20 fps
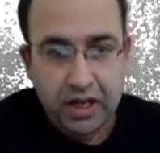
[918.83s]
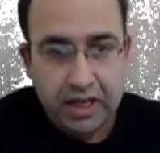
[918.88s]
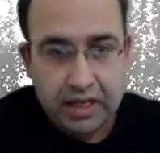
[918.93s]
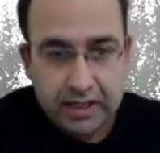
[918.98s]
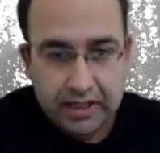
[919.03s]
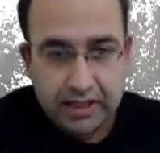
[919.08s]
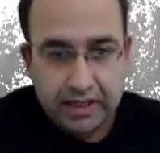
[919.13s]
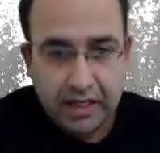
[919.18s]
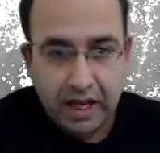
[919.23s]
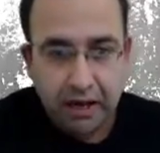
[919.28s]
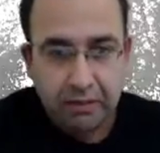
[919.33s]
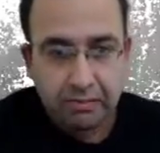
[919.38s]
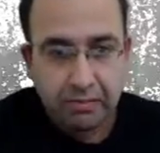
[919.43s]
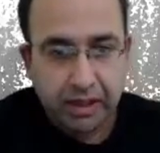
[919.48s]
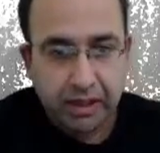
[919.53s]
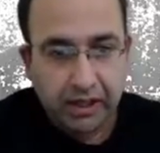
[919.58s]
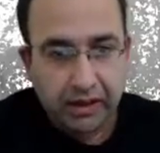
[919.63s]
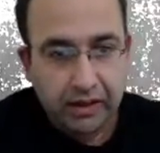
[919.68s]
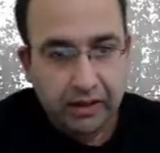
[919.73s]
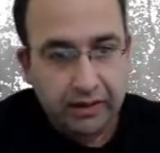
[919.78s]
C R
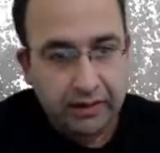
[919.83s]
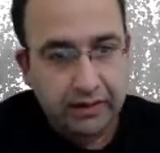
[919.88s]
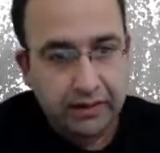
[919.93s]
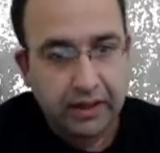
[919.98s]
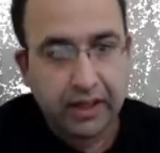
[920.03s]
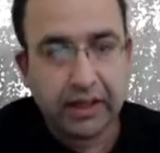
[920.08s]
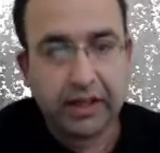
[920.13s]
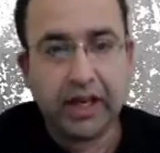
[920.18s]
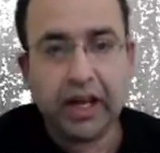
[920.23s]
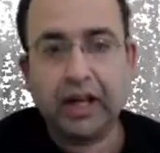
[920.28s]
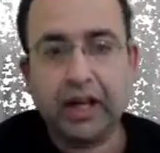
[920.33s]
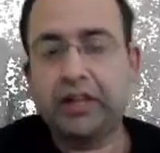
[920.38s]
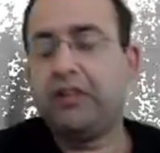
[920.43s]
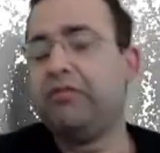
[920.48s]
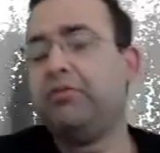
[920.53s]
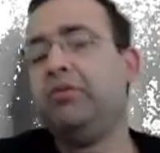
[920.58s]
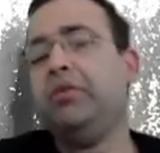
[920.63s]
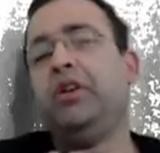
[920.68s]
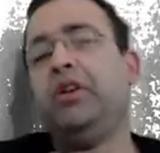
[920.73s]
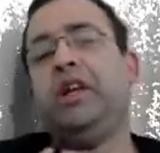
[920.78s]
P,
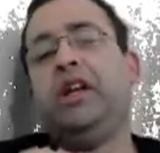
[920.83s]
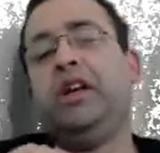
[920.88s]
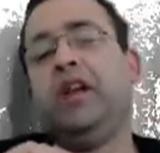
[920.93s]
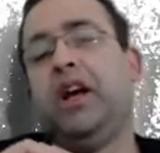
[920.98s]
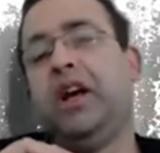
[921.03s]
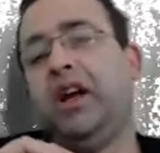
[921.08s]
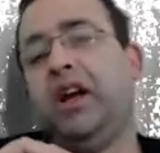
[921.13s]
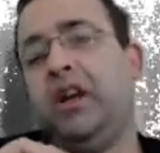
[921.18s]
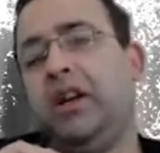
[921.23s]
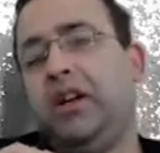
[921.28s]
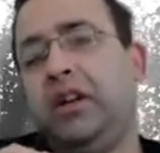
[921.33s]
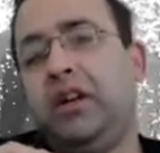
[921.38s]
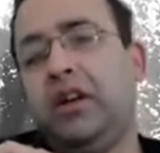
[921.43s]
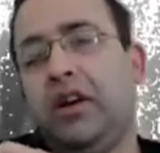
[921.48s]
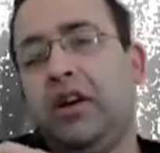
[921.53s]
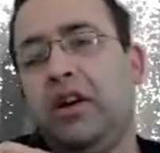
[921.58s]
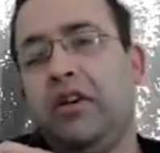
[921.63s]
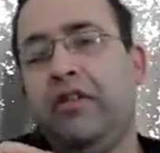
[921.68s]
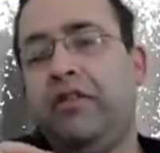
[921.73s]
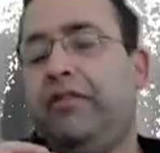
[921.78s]
C-reactive protein and
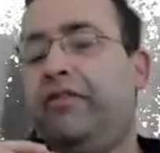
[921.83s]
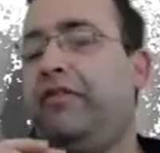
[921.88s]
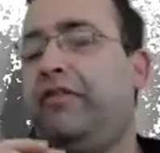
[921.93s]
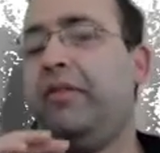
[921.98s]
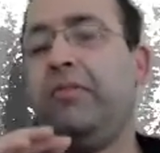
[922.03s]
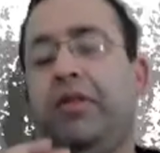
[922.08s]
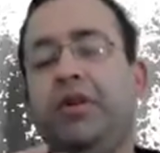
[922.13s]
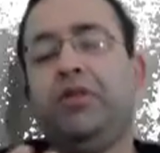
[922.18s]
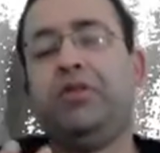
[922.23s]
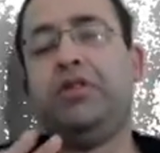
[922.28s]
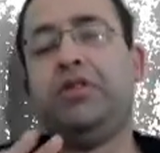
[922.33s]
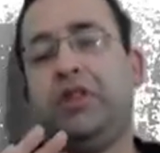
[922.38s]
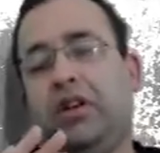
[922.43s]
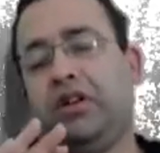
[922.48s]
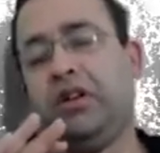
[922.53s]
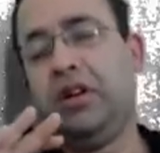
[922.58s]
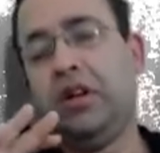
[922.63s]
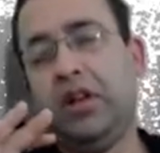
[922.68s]
fibrinogen.